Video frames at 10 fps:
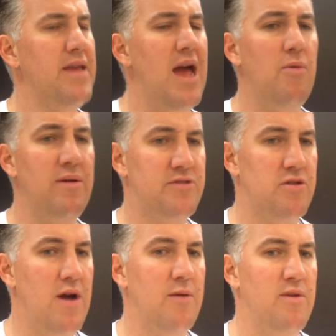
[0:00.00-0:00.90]
Yeah, we've
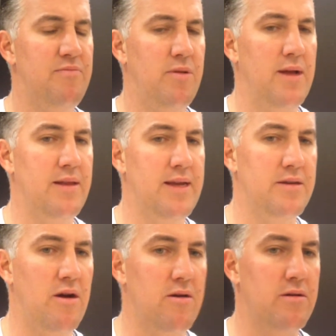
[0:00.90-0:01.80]
tried. We've played Link
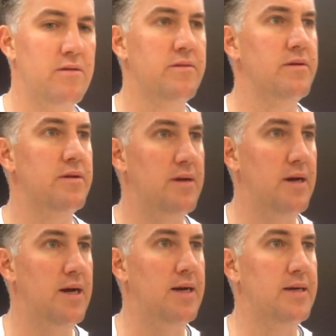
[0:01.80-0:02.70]
Darner,
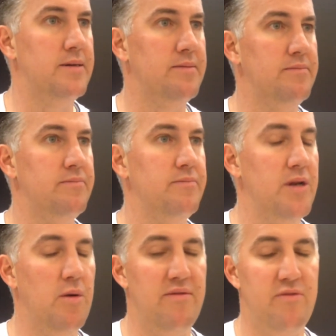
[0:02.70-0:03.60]
you
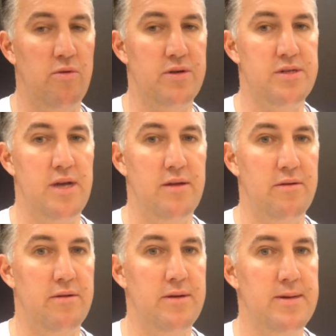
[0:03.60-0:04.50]
know, at Florida
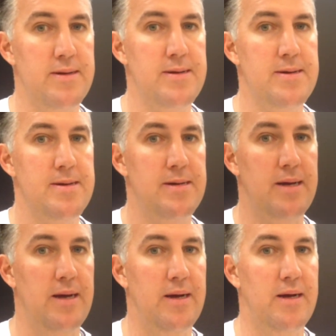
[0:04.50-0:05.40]
Southern.
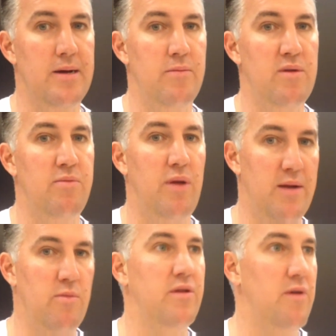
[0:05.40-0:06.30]
We played
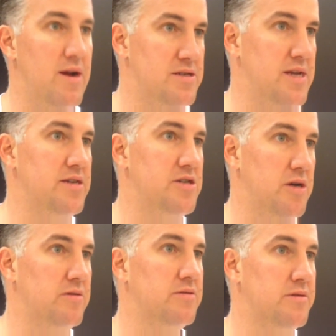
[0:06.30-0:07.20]
them when they were at St.
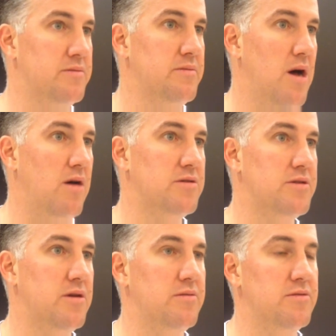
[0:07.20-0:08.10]
Joe's also.